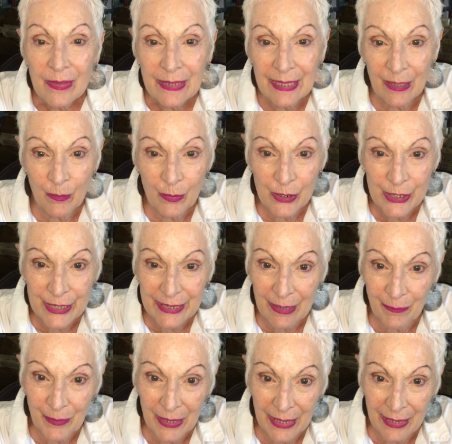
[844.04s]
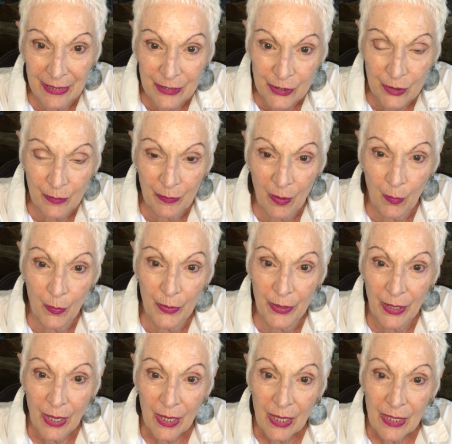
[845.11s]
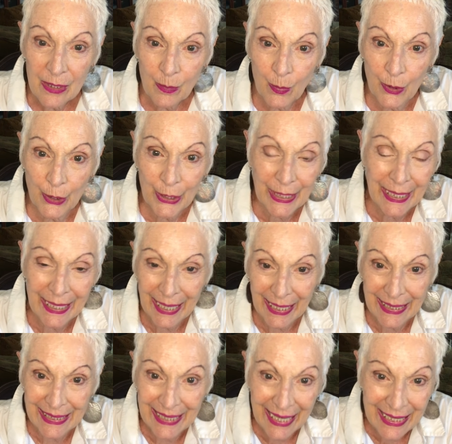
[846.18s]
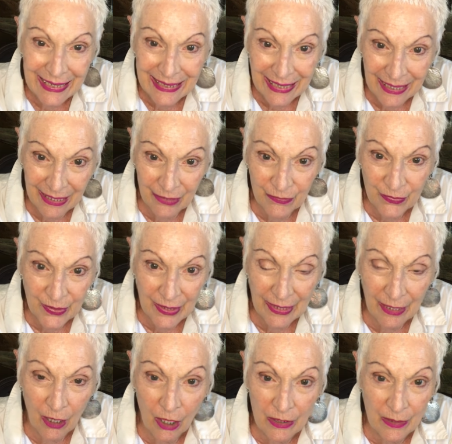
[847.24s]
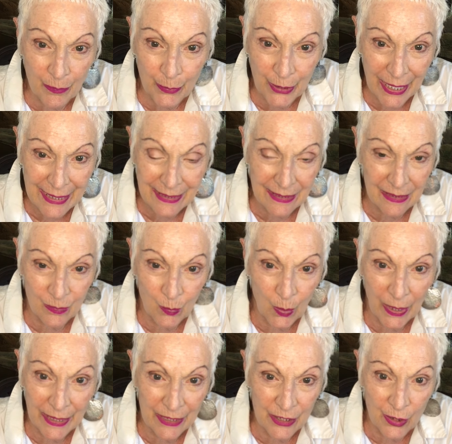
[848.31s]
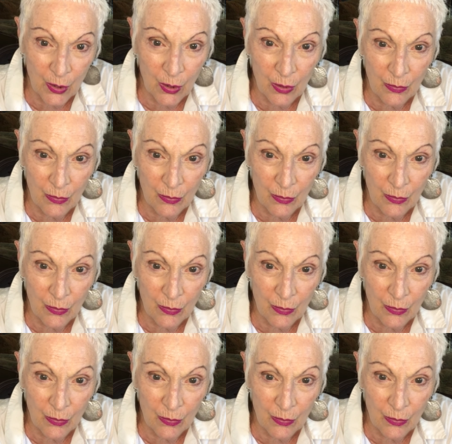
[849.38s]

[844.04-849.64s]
that we're stepping into, but we're looking at an ending and feeling all depressed and wanting to